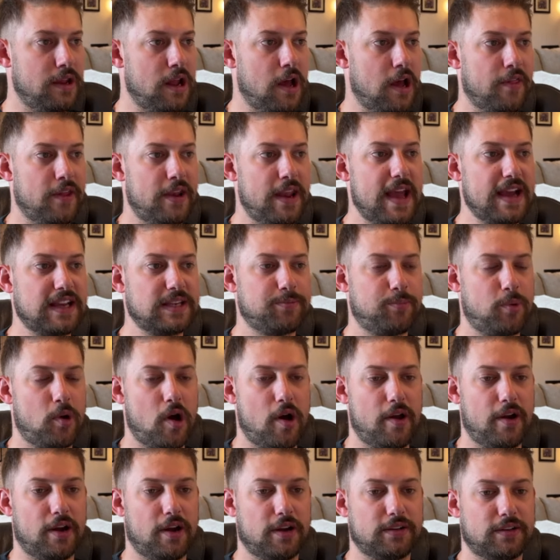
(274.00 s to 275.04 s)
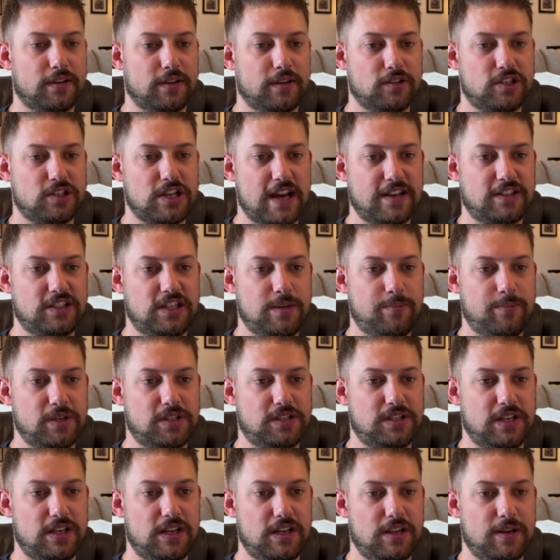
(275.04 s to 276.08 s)
Now, the next product
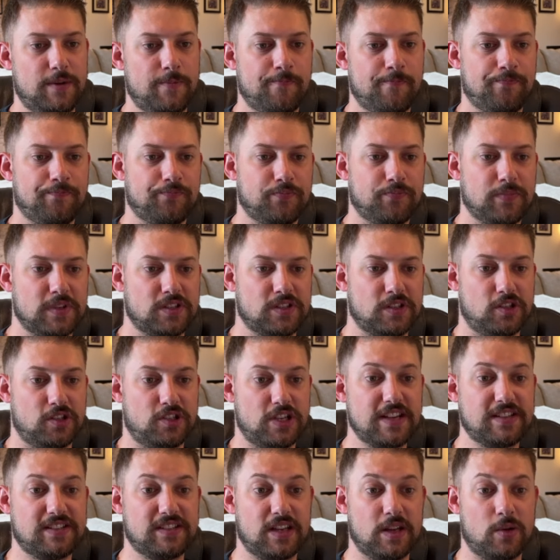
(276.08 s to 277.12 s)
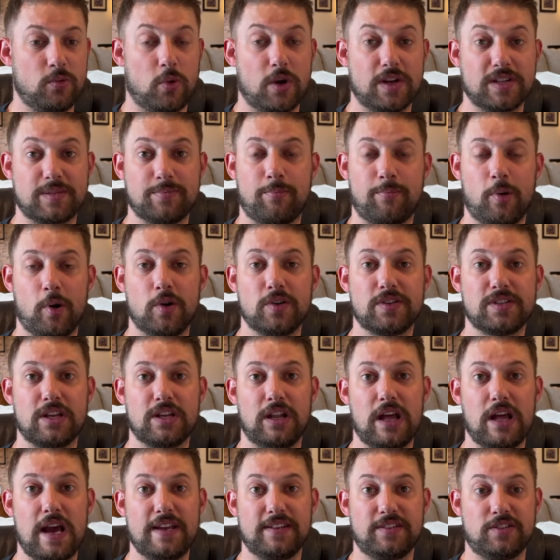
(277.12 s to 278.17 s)
ChatGPT suggested was
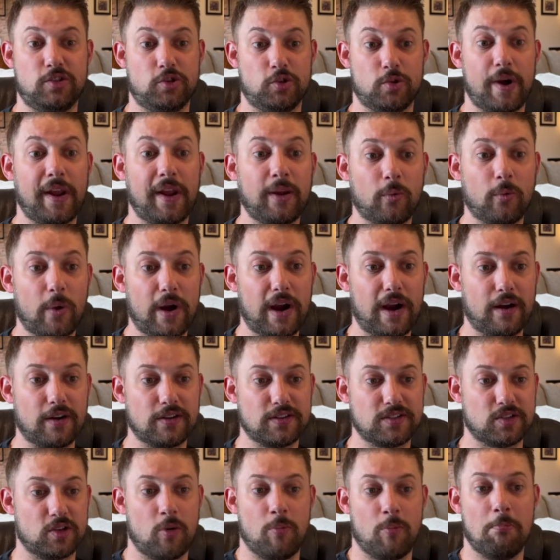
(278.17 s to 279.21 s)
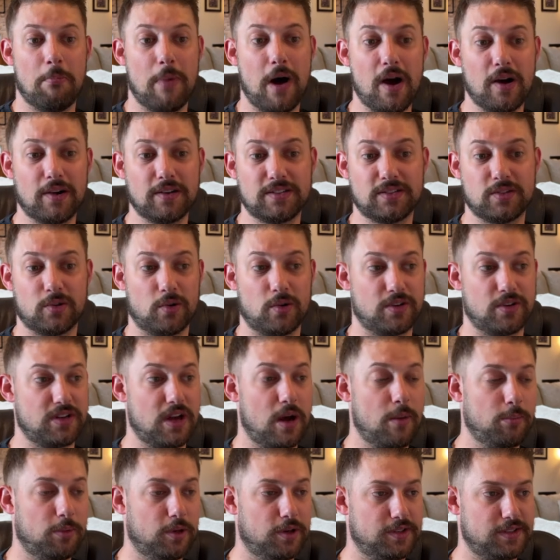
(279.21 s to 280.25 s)
personalized drinkware, so mugs or
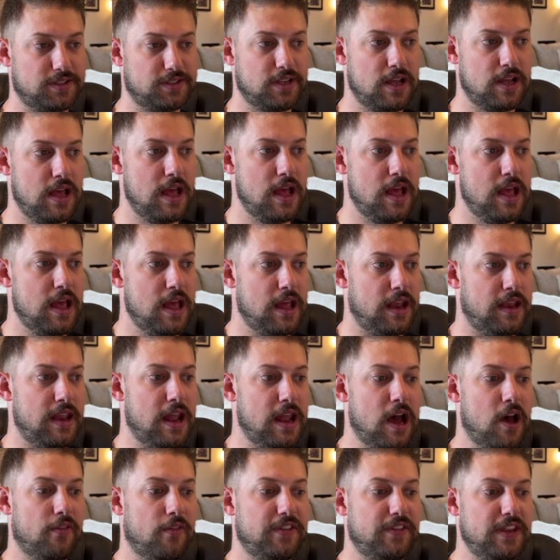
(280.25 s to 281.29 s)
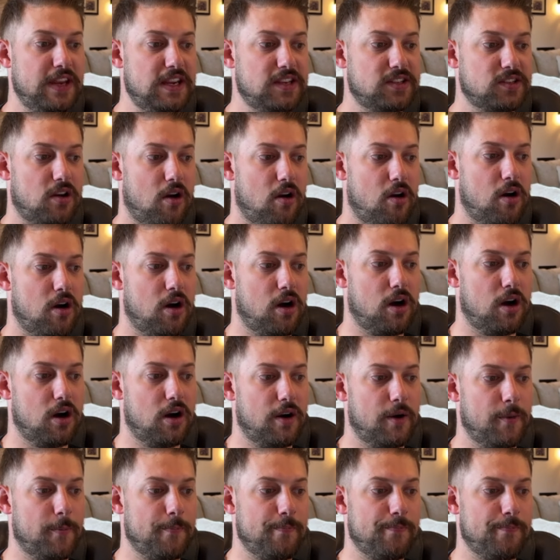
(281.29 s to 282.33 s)
tumblers. Now, these
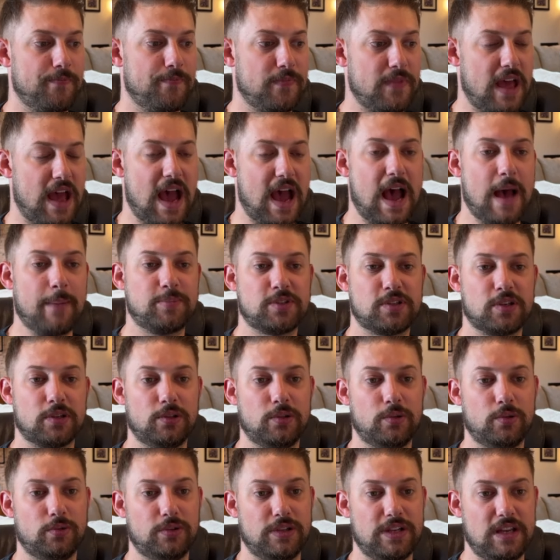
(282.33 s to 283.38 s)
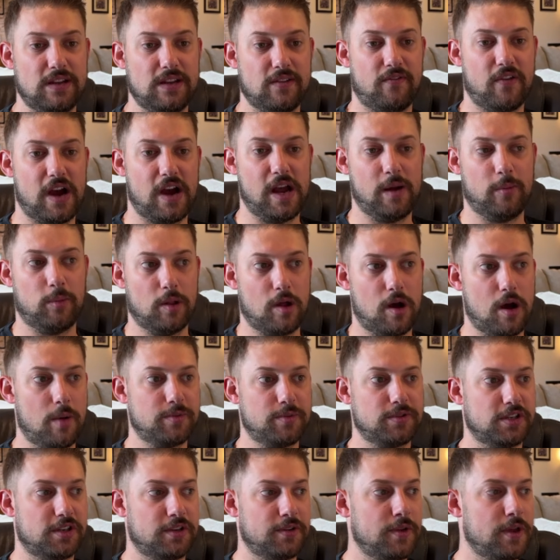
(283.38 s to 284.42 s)
are absolutely a viable
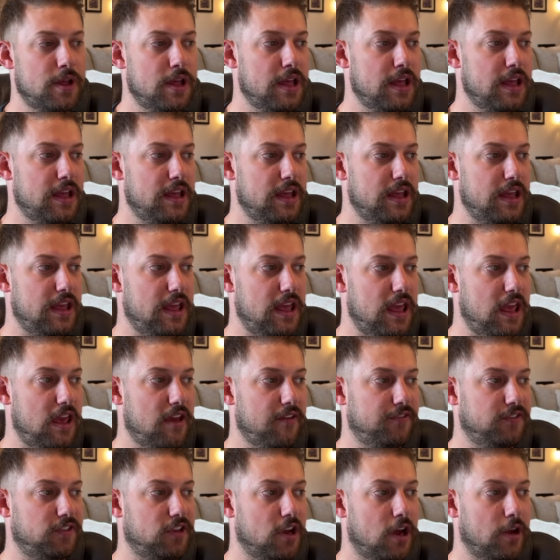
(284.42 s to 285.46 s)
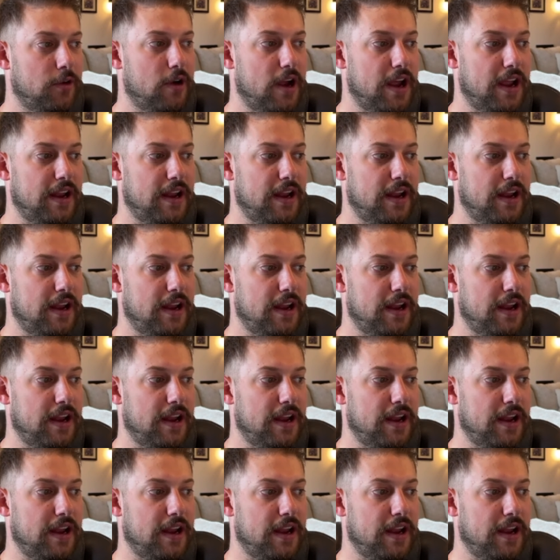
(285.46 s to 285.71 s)
option if done